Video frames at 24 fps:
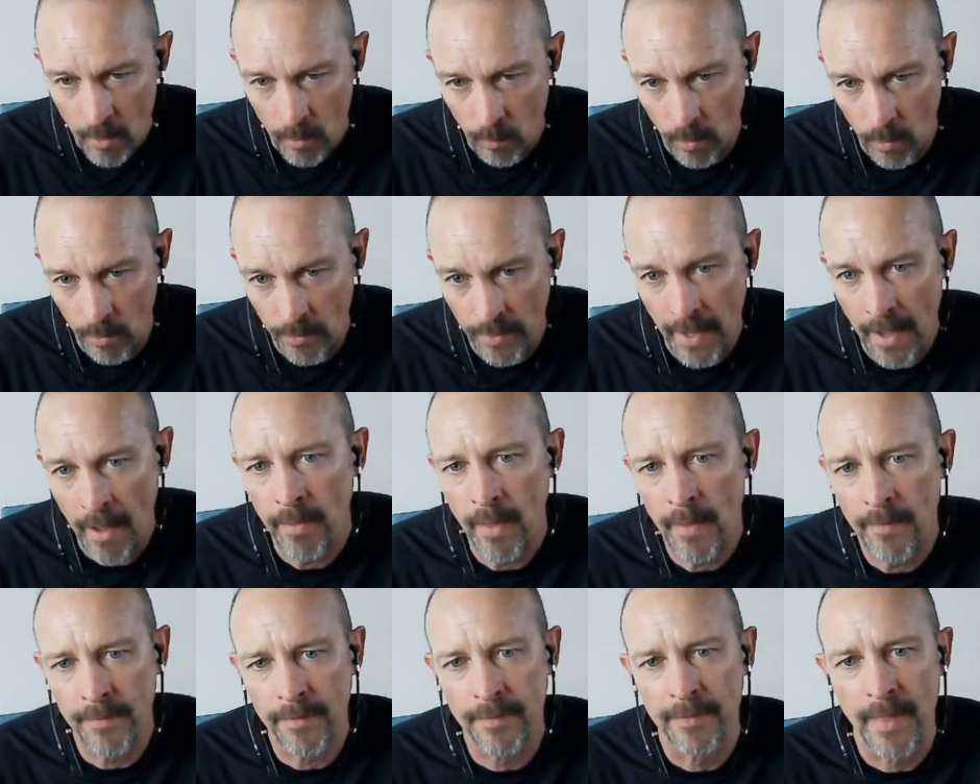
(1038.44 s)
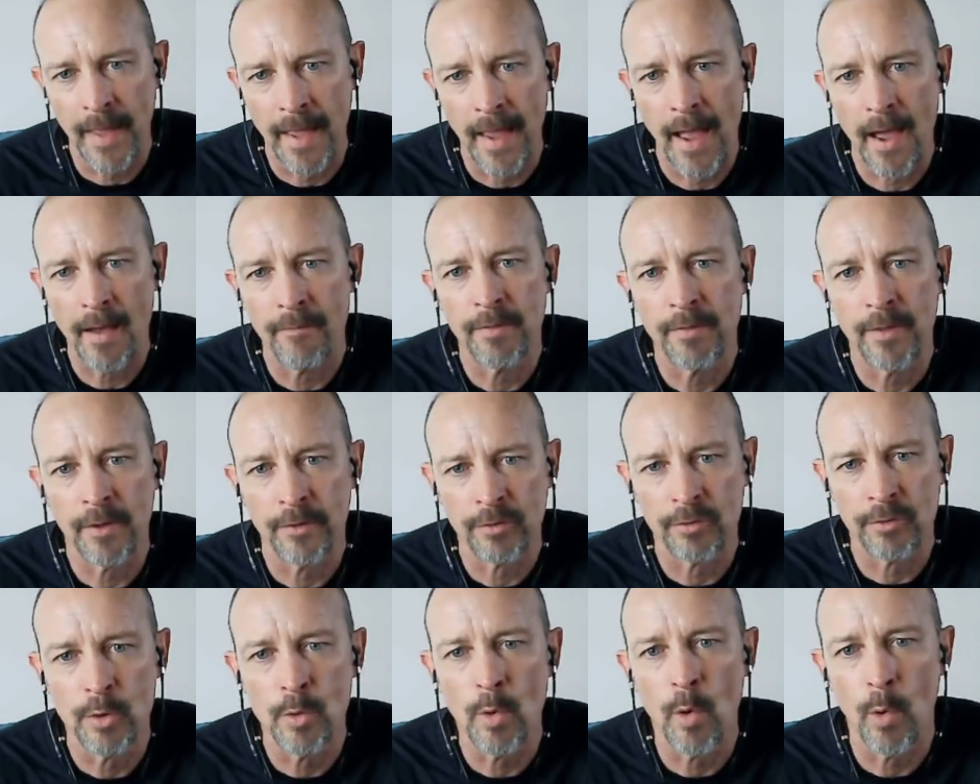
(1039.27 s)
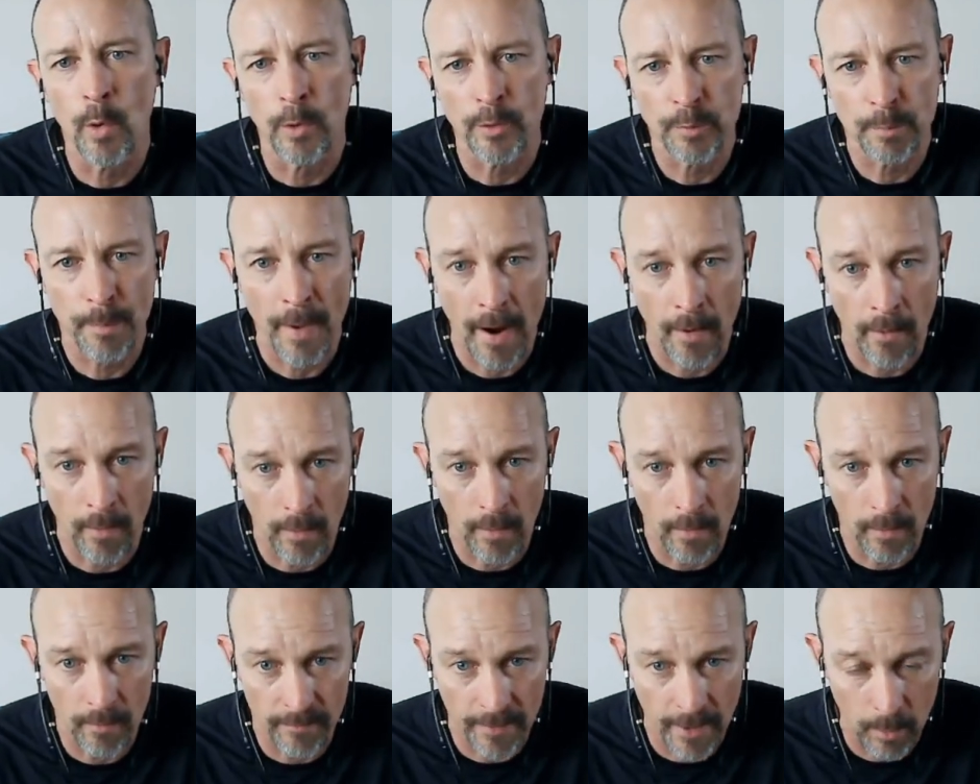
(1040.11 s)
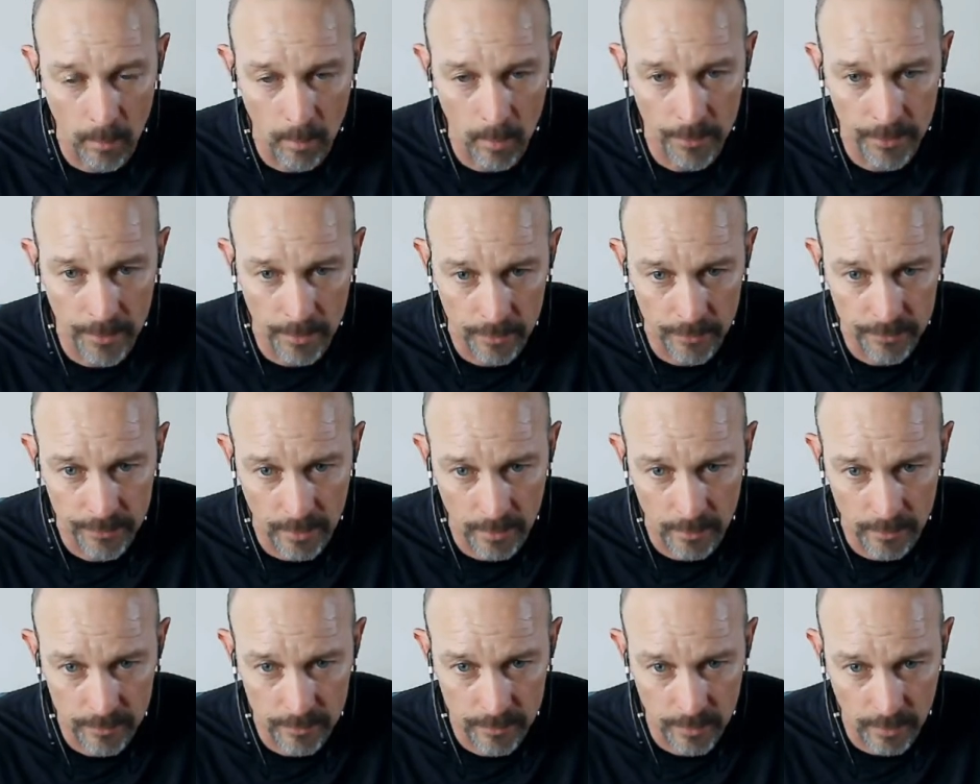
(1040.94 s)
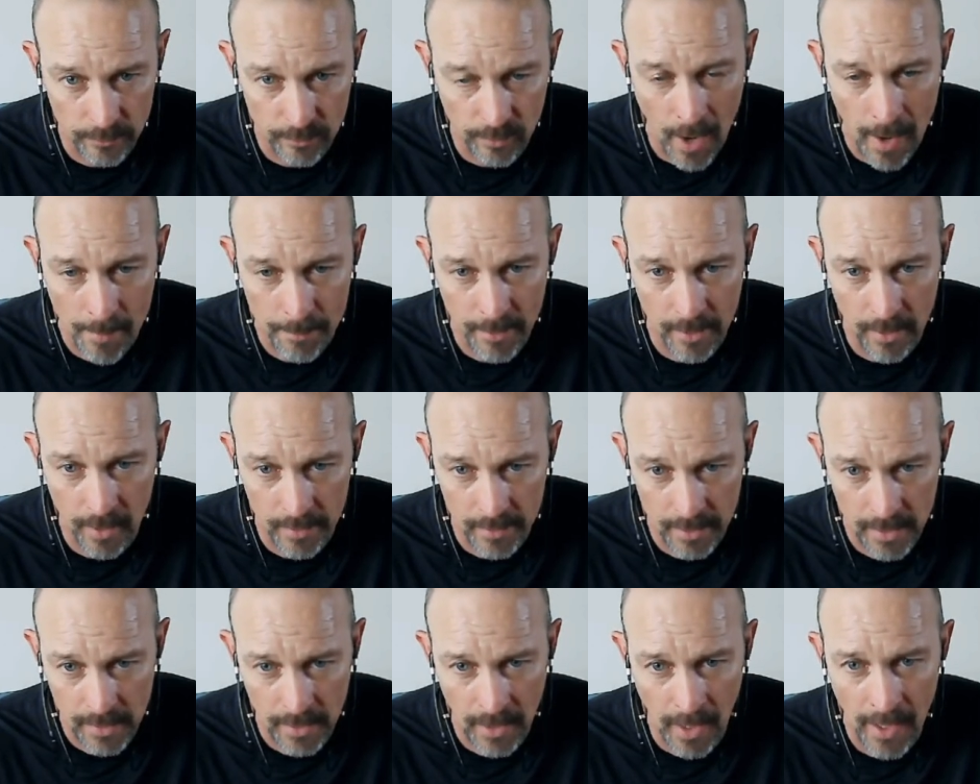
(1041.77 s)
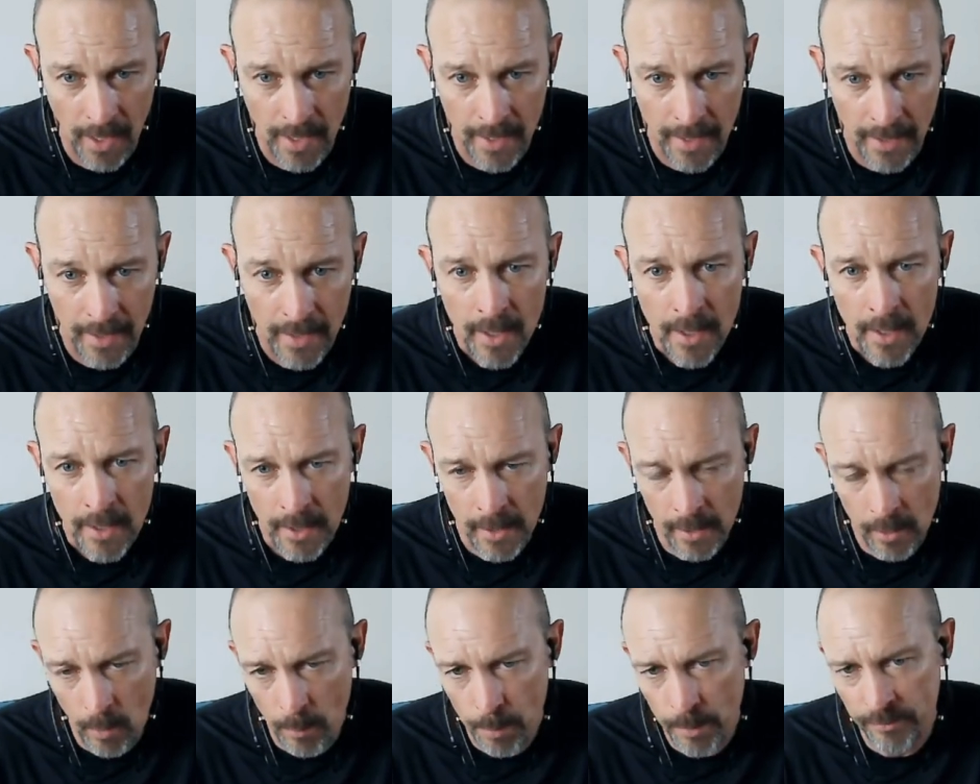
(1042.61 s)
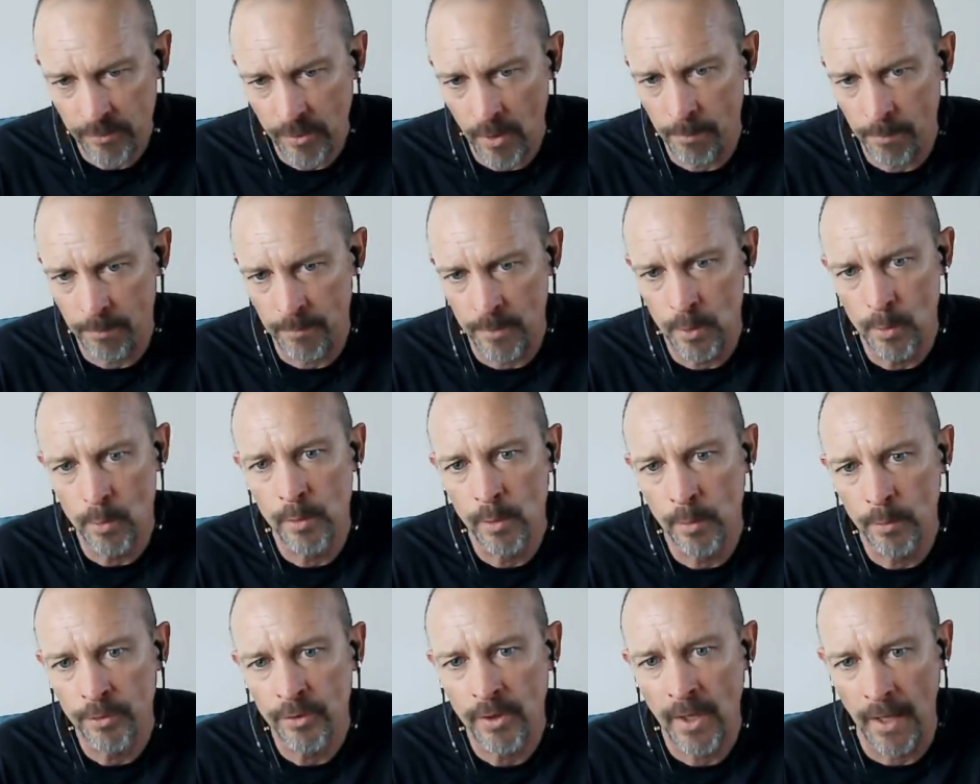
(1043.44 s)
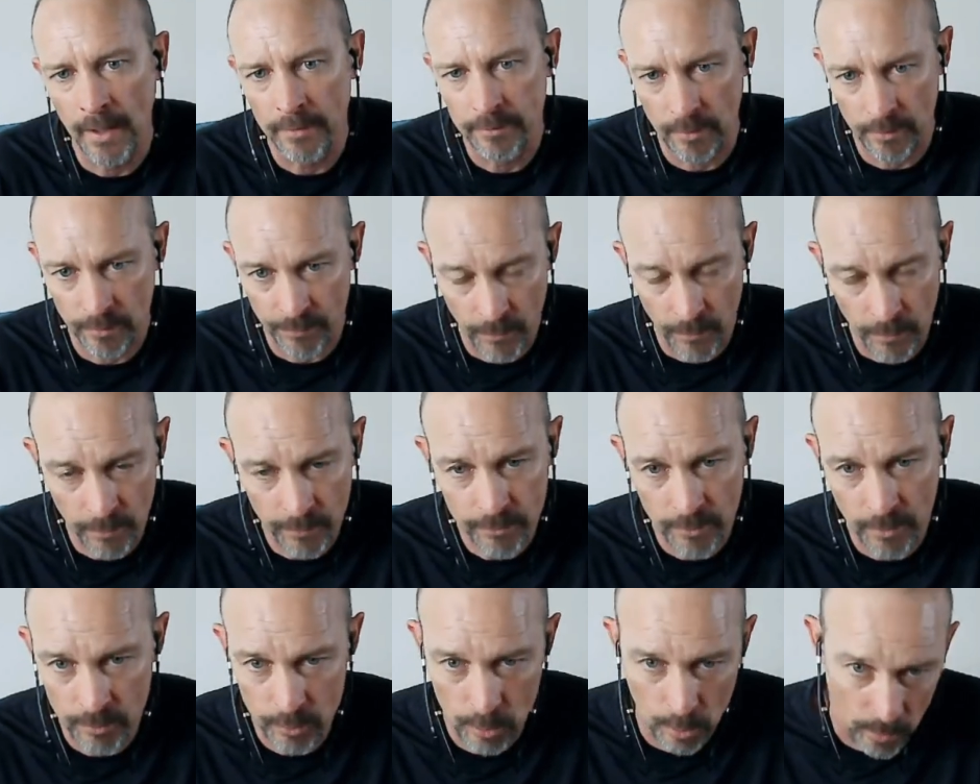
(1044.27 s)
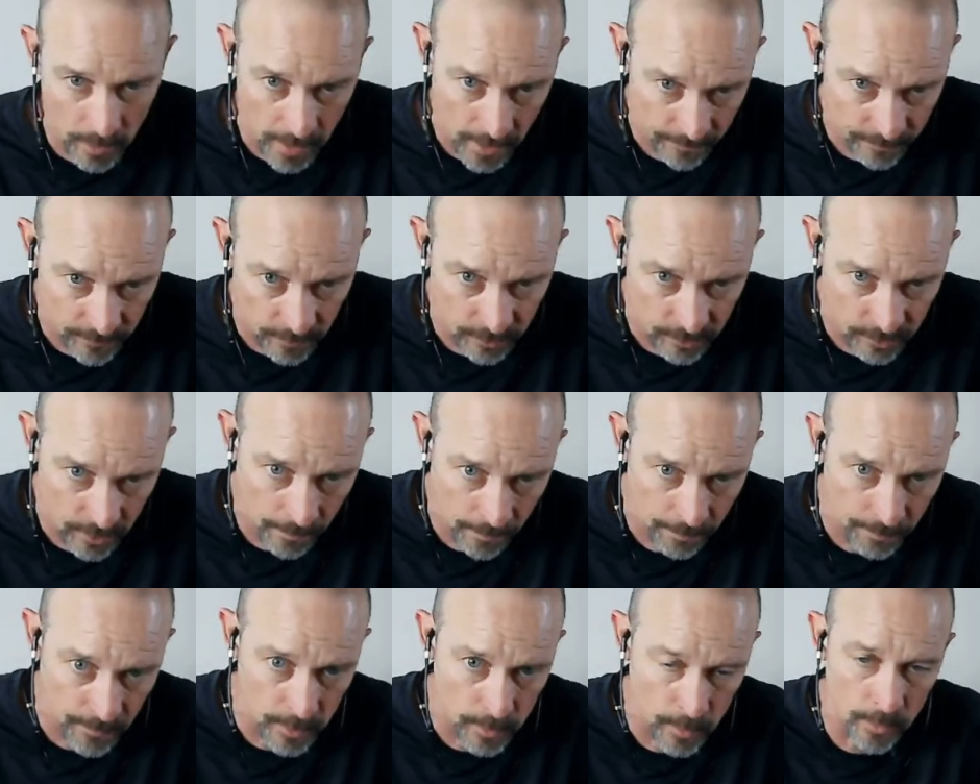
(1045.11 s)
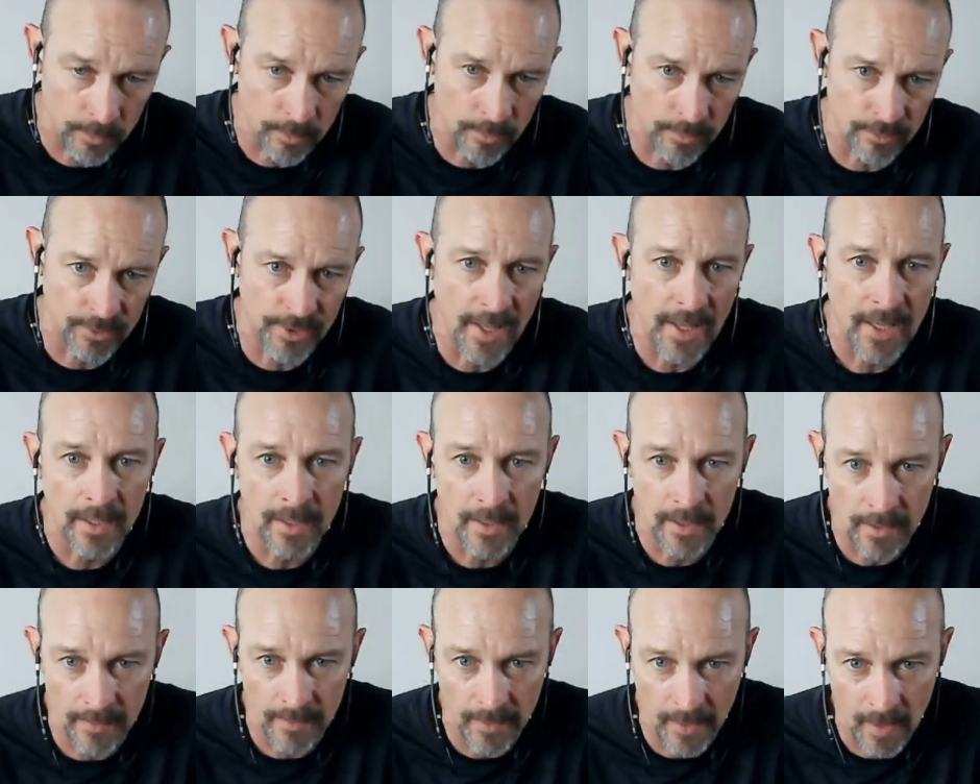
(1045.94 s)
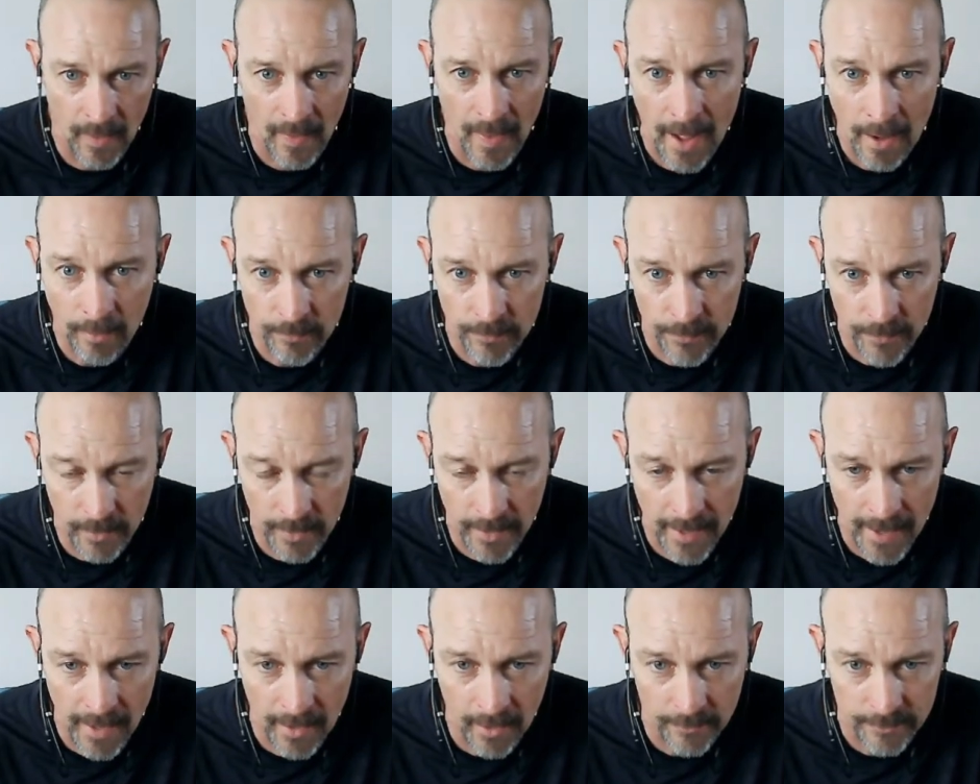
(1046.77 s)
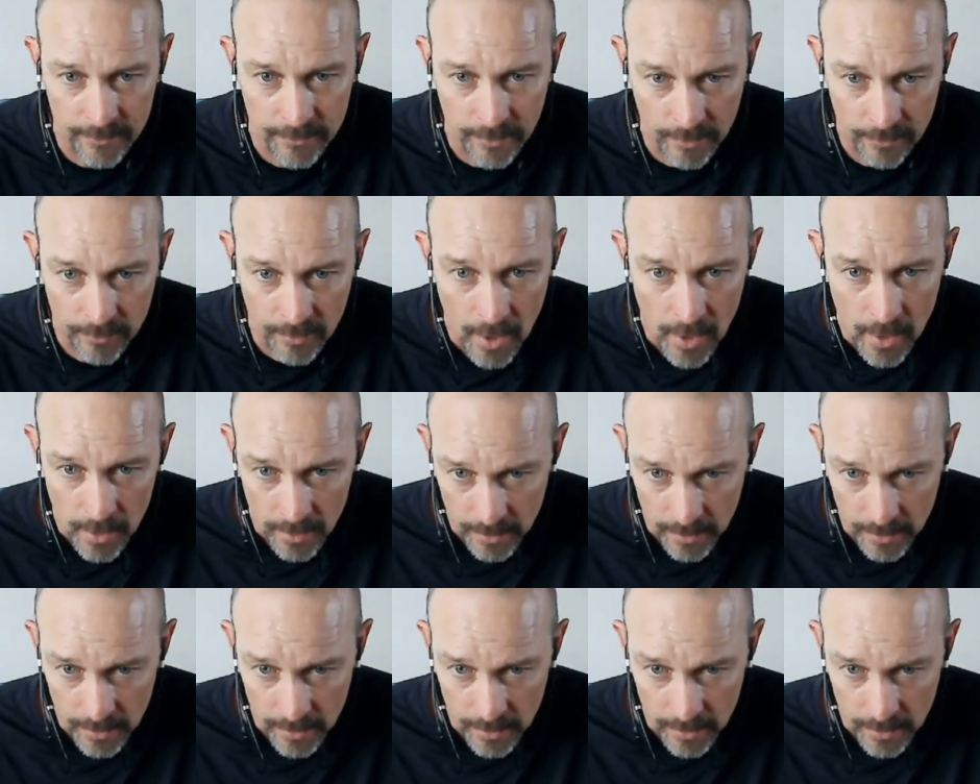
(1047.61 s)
Well, now that they have this new horsepower available to drop it on client, it opens up new use cases. First is you don't have to ship the user's data to the cloud for analysis.